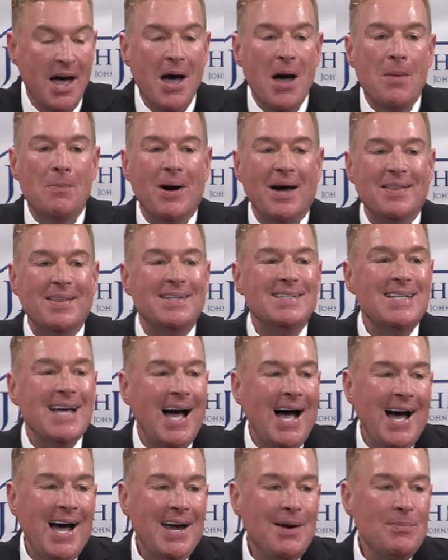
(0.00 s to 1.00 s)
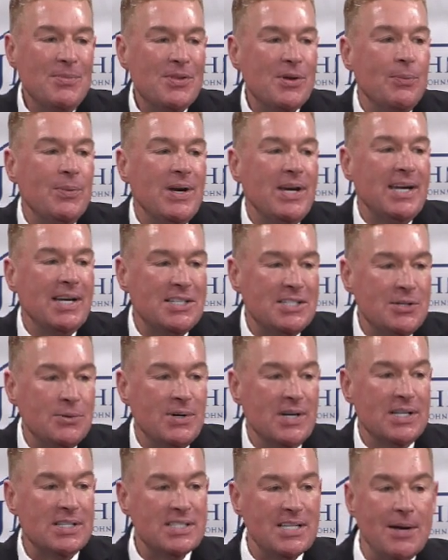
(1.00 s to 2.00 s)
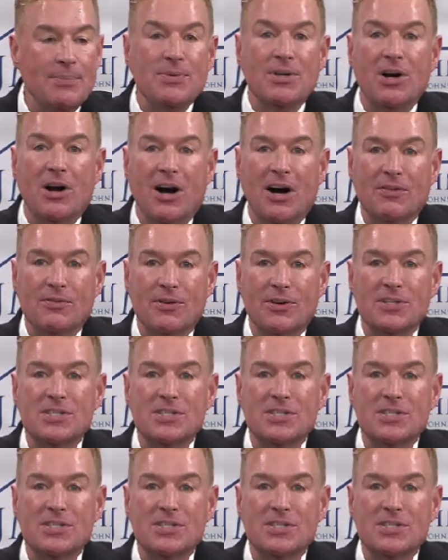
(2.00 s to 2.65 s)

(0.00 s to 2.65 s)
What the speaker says: By the time that we get to an accepted offer,